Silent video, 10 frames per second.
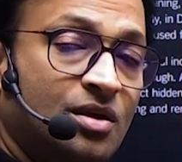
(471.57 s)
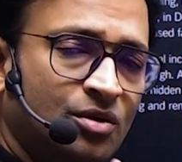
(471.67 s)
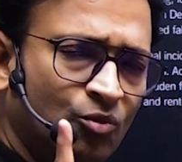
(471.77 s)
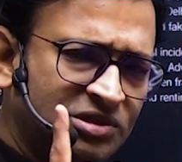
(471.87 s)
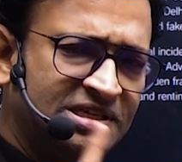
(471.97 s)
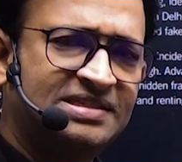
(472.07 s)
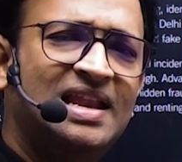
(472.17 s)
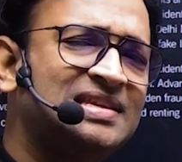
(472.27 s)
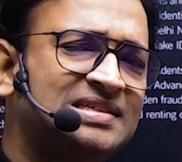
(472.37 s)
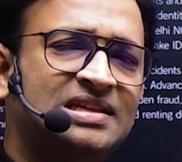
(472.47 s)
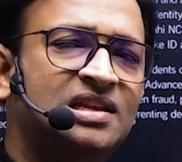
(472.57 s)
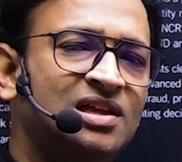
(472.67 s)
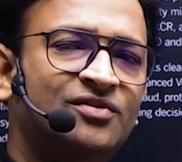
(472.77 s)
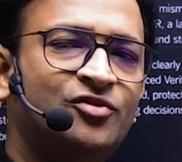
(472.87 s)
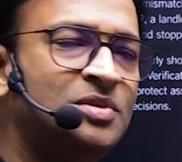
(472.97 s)
What is the lesson
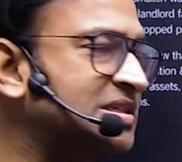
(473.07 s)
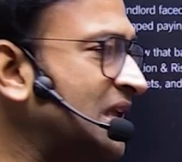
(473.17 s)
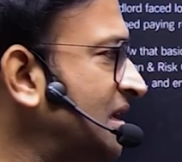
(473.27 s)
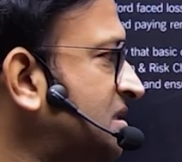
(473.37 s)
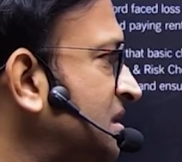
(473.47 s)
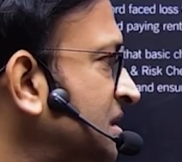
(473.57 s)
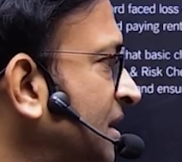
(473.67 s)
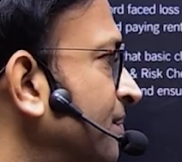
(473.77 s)
learned from this case study?